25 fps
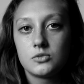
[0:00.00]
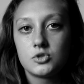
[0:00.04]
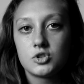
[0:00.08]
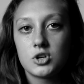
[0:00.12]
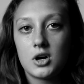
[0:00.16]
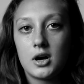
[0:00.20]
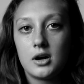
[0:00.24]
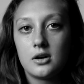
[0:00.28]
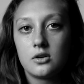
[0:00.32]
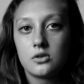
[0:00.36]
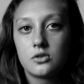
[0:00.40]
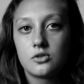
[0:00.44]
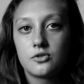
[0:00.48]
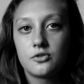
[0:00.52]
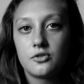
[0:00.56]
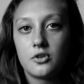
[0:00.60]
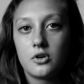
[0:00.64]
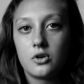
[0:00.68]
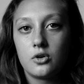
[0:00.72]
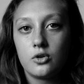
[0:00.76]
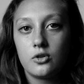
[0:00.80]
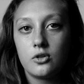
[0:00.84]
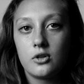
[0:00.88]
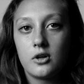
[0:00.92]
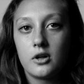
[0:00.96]
child's
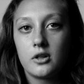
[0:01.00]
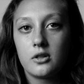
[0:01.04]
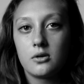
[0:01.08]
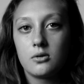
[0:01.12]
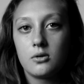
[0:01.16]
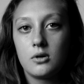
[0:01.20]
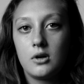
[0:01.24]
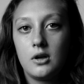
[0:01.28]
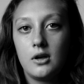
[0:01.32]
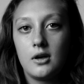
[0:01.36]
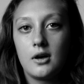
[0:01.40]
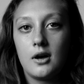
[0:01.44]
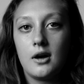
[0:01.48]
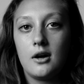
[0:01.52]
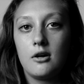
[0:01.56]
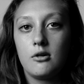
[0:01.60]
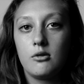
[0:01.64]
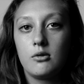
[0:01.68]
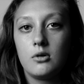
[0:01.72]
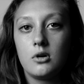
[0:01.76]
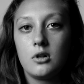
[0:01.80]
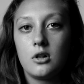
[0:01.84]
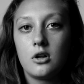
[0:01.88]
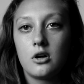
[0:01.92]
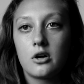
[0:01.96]
fault that they're in care,
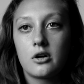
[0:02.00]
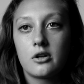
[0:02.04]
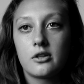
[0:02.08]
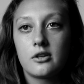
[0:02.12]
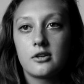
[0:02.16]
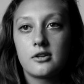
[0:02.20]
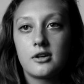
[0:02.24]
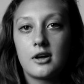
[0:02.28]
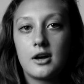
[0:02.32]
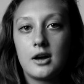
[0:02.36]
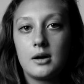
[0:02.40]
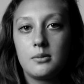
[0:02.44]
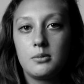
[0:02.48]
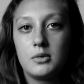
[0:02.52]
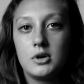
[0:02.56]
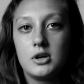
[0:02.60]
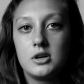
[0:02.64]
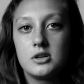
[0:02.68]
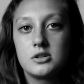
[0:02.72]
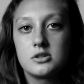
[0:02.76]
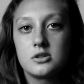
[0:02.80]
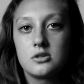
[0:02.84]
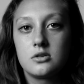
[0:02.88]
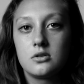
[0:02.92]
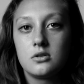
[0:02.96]
and a lot of the time it
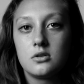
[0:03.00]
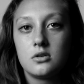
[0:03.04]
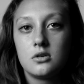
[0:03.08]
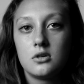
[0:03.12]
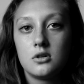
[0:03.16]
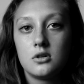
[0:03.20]
isn't.